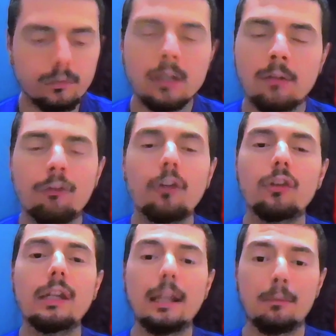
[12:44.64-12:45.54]
the first
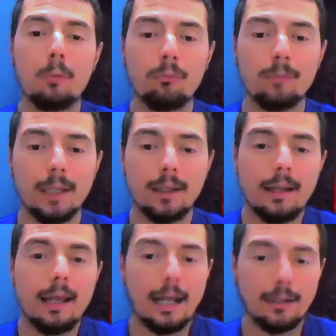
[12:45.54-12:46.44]
key is movement.
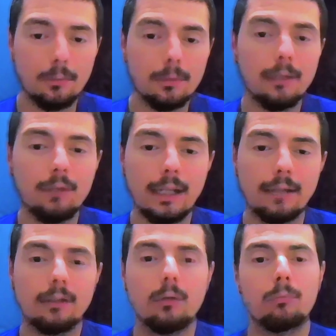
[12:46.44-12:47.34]
I do believe you're gonna have
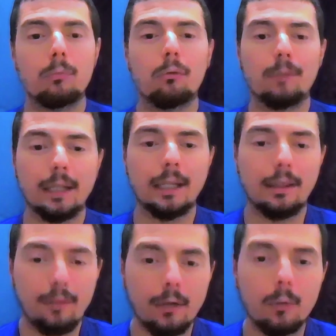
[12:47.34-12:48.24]
to use movement. Again,
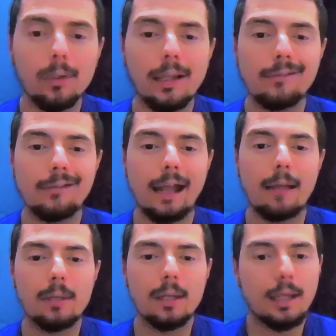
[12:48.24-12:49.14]
stick her with that
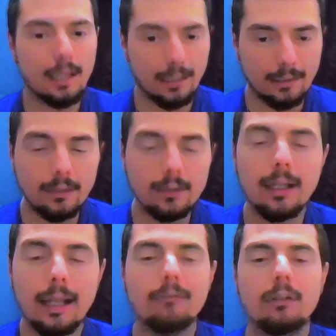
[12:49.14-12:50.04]
jab, and I think you're
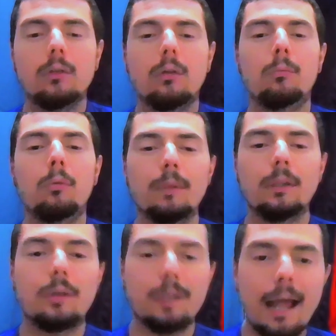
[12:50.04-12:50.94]
gonna have to use movement.
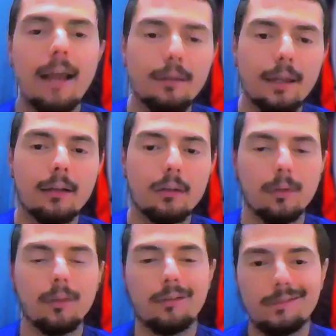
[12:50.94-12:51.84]
You cannot let
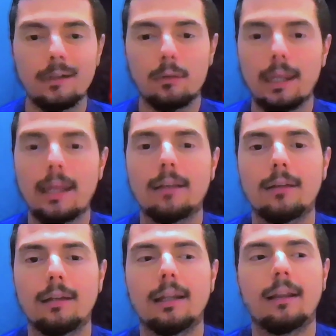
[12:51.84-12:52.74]
Claressa Shields get into
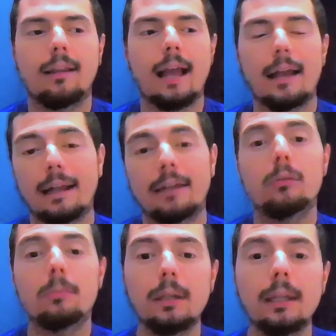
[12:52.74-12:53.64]
the inside. And I do
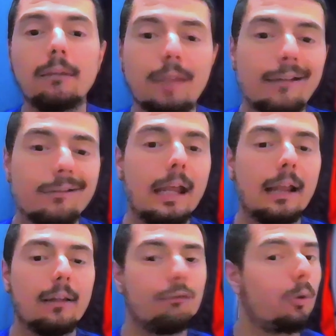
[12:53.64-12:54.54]
believe that she has
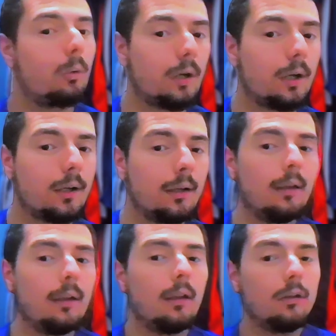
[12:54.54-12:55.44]
the footwork
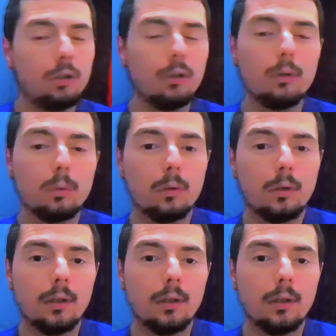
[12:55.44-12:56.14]
to